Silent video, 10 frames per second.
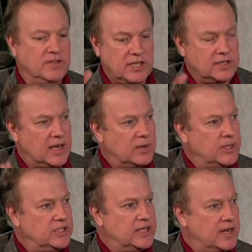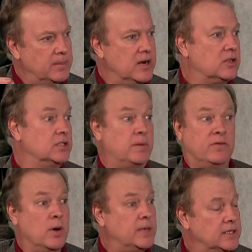of a sudden God reaches down, a miracle's
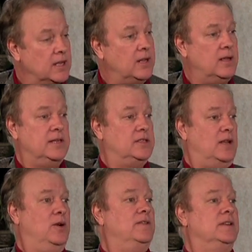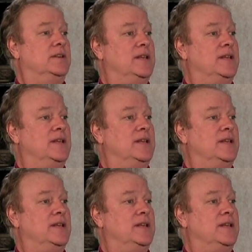performed, and it's all over.